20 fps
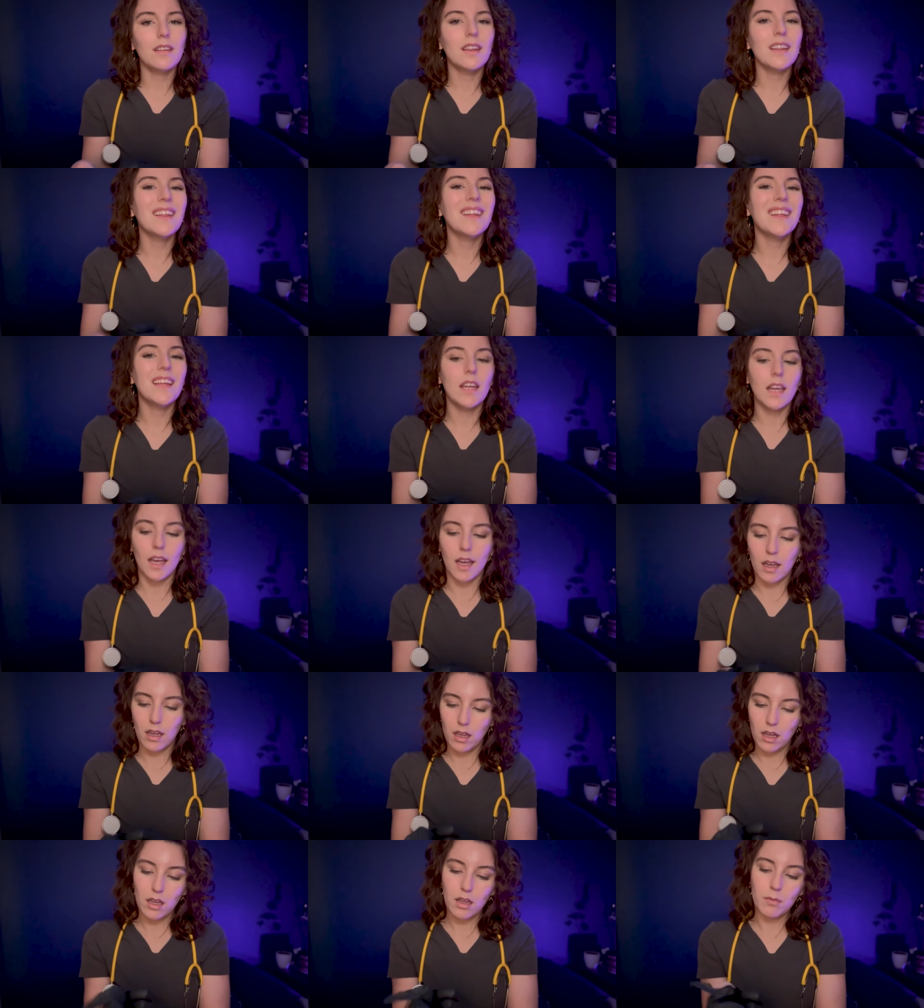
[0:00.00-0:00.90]
yeah,
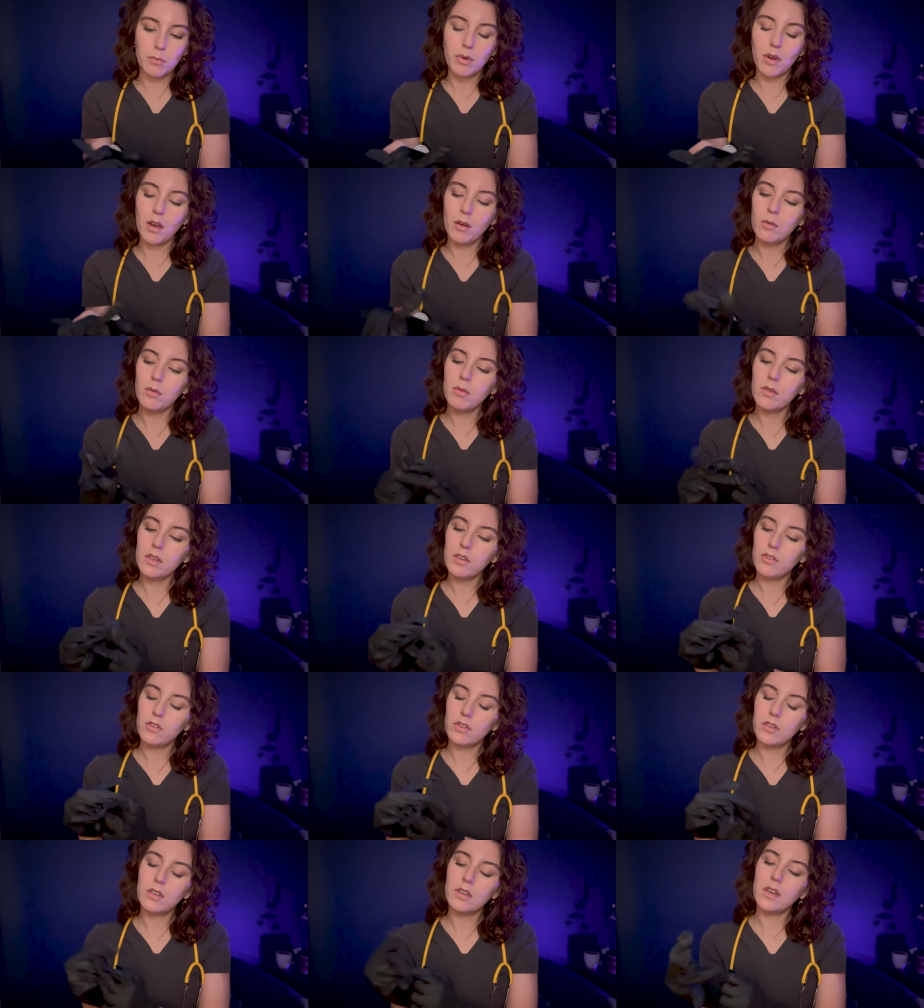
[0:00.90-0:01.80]
I probably
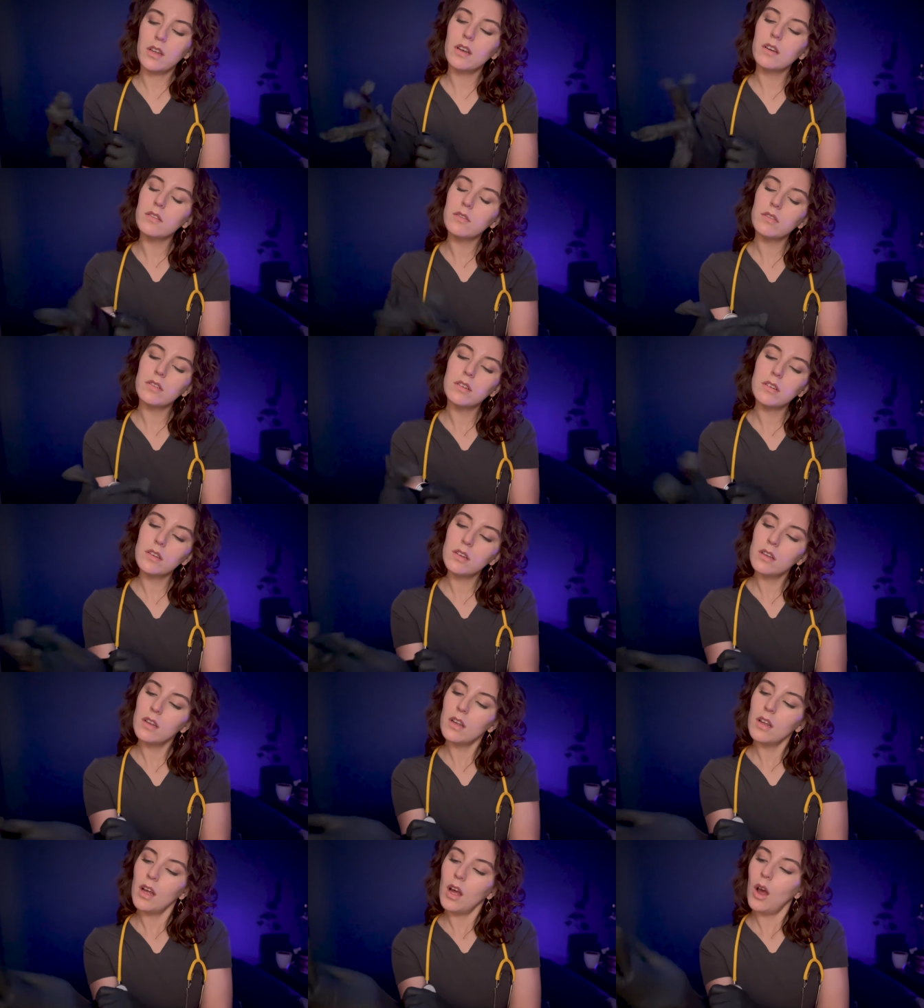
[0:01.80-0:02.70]
should have
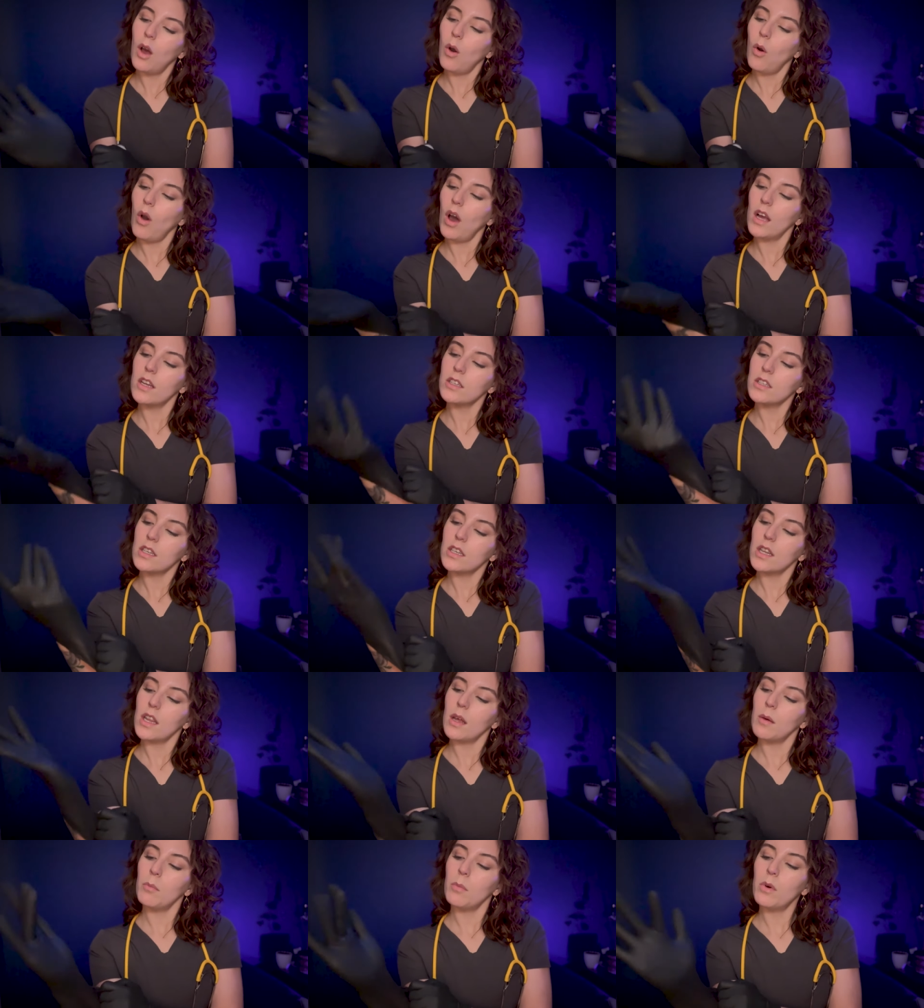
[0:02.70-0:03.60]
washed
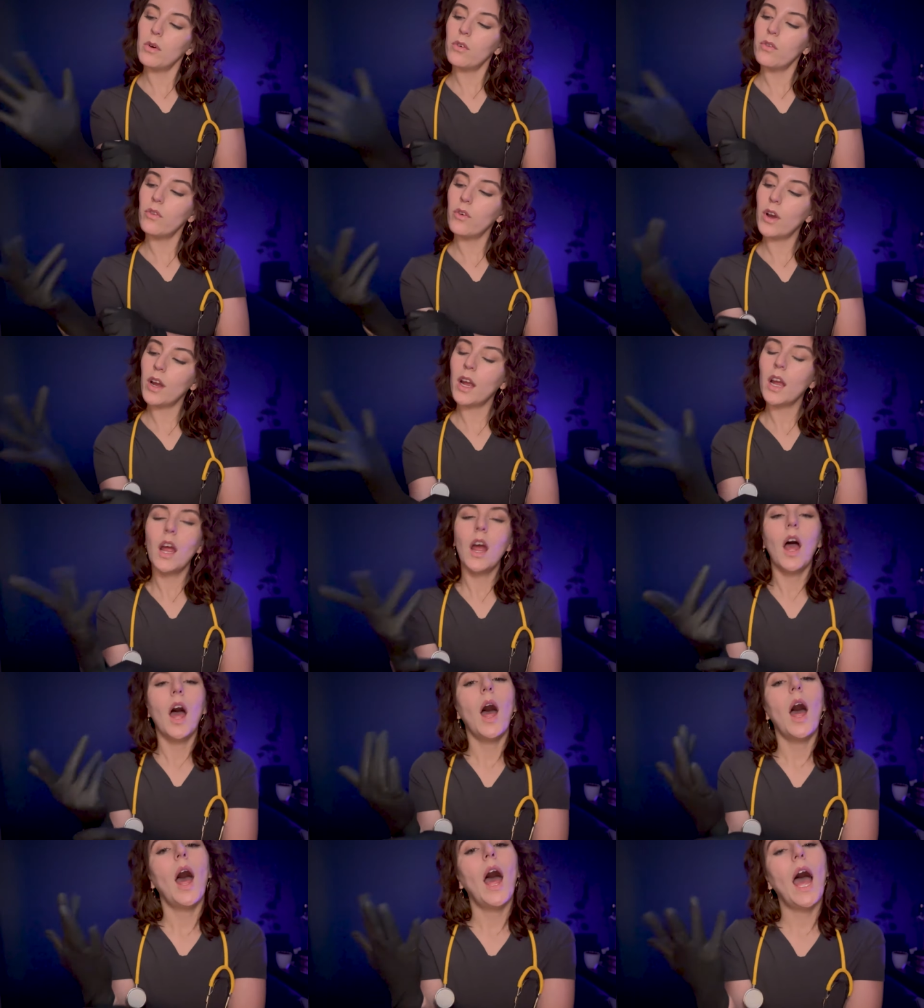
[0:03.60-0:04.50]
them
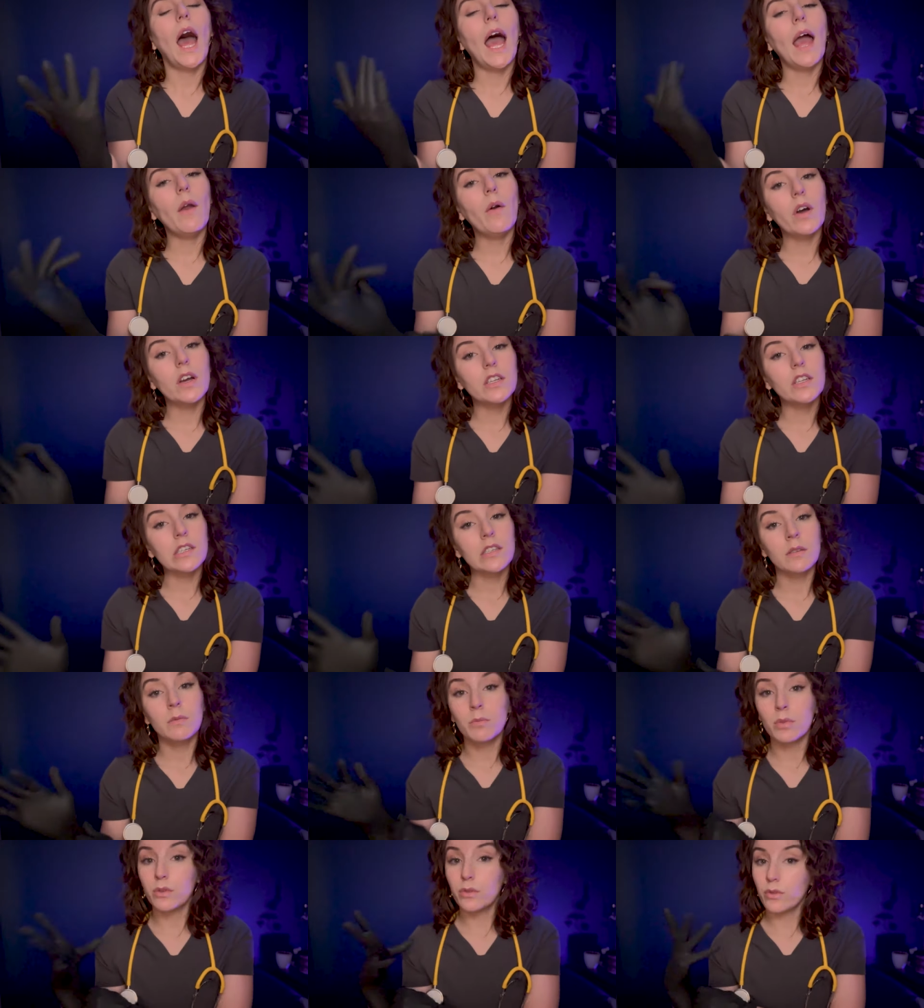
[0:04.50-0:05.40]
before. I washed
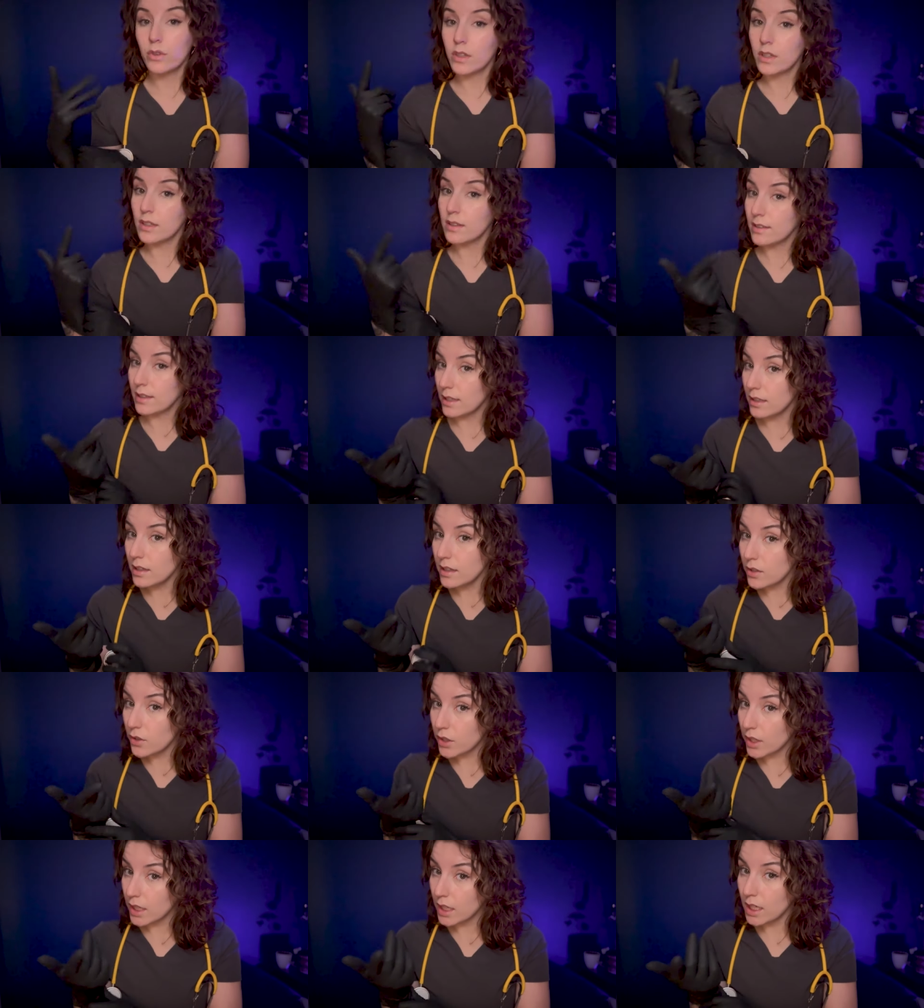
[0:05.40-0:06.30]
them before the
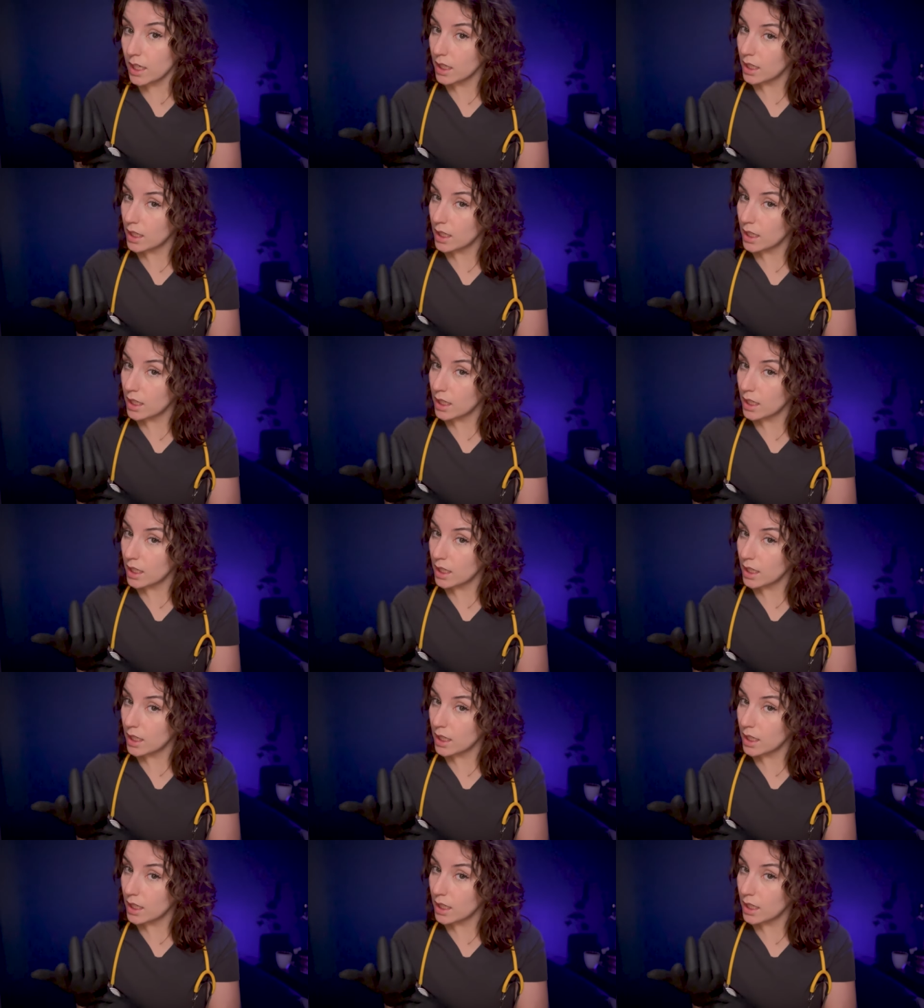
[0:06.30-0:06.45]
sunscreen